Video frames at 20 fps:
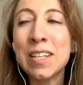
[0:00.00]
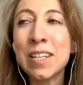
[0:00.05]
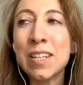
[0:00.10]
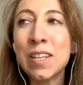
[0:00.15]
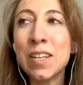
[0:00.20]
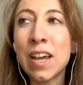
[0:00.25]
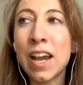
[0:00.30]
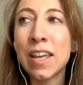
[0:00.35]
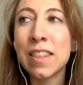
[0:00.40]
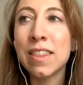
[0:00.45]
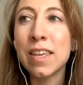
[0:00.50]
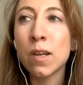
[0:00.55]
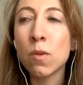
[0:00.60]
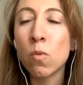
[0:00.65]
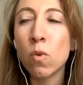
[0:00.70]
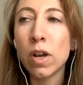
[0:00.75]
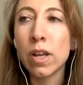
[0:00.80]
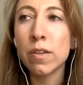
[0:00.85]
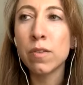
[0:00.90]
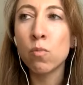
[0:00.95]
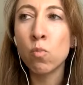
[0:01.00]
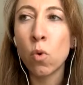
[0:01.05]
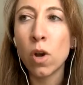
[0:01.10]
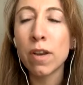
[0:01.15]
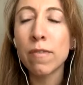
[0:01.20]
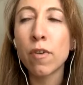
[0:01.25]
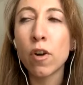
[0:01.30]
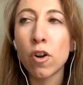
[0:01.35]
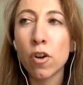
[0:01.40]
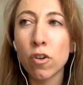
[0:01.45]
I think one one
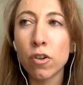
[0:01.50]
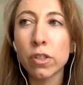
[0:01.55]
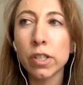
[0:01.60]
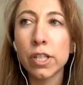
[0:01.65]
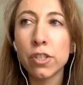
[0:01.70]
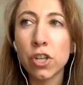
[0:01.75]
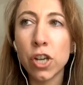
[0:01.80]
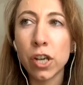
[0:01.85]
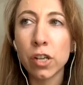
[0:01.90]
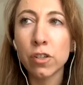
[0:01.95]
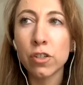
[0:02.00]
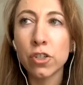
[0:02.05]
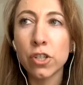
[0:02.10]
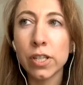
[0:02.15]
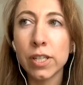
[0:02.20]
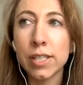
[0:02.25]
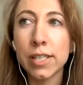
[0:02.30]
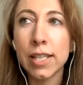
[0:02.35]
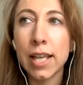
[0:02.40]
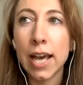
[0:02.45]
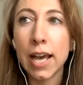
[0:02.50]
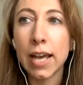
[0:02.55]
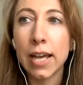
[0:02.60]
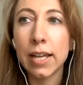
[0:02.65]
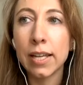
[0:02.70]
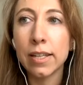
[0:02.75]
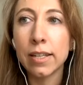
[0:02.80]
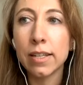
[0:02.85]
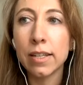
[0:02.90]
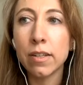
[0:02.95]
of our early challenges
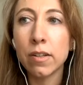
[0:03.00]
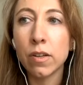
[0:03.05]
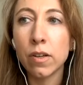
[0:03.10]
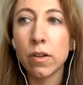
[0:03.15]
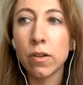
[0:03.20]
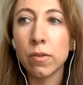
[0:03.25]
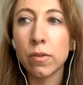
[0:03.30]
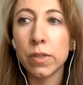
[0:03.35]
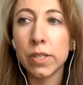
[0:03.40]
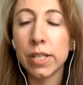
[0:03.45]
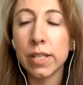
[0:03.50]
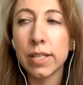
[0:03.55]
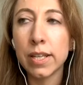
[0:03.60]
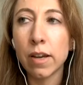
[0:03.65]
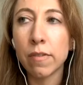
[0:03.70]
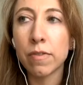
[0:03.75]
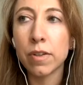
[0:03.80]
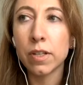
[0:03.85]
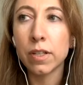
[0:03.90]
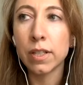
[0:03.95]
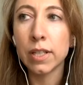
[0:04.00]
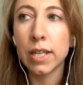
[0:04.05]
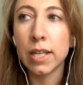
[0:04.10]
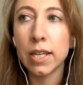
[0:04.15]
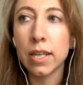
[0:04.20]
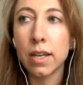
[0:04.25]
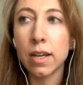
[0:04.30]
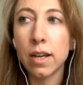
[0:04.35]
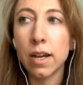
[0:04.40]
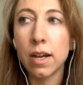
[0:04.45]
that you know was
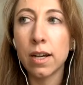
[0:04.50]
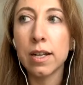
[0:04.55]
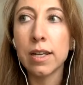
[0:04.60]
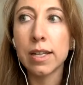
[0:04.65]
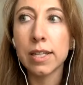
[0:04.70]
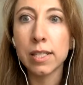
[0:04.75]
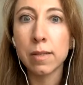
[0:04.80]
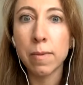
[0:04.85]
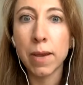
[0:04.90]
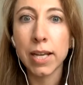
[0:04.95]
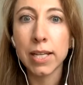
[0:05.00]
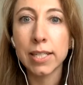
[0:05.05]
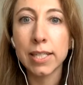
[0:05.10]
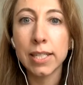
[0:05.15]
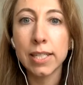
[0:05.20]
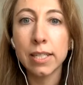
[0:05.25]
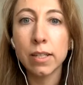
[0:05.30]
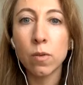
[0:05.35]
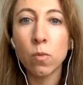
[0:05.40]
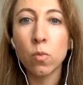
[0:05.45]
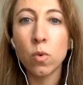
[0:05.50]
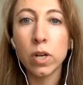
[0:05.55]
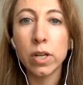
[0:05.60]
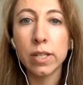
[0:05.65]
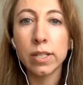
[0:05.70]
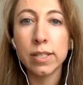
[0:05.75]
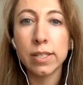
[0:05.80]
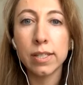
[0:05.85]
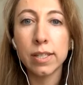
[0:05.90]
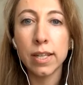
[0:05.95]
definitely unexpected
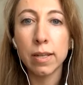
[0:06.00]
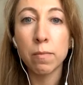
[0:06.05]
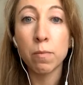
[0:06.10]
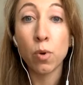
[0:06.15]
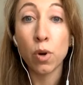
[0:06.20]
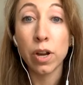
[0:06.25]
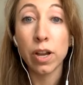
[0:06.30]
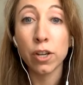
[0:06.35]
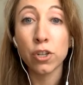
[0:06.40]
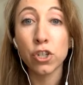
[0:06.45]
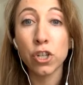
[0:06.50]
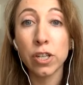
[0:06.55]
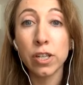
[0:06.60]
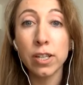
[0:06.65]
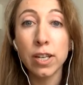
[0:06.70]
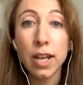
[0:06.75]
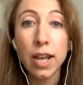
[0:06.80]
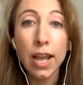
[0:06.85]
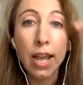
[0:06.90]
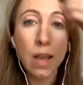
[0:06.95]
was in production.